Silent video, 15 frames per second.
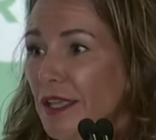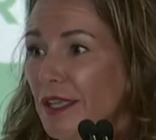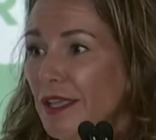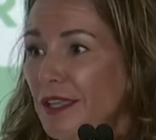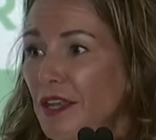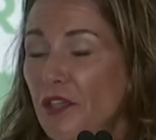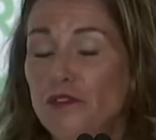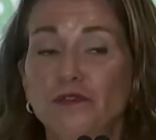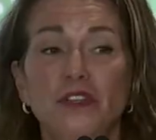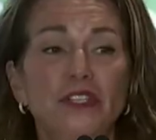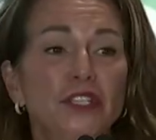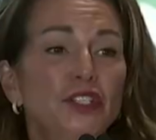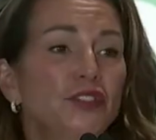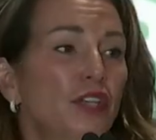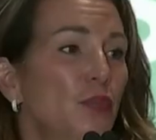And I
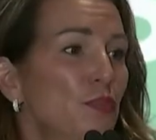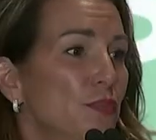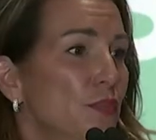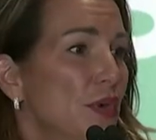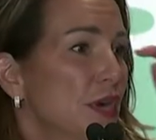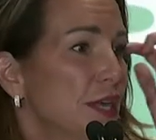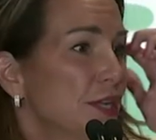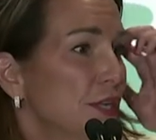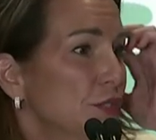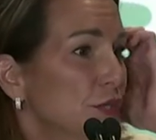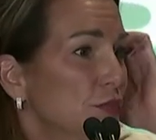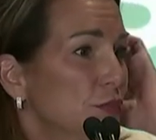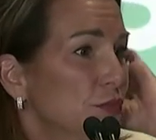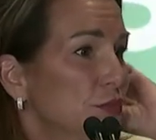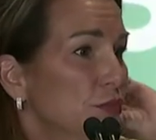finished up my
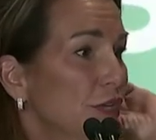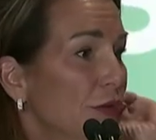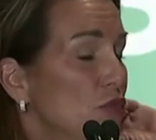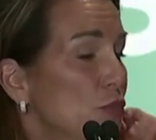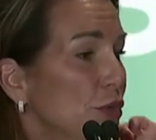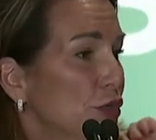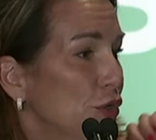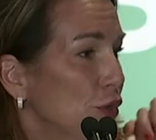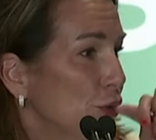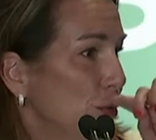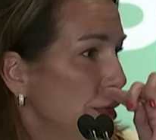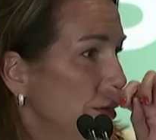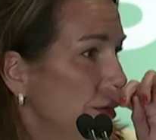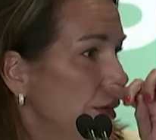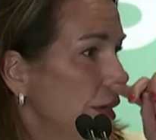government
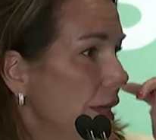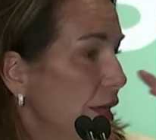career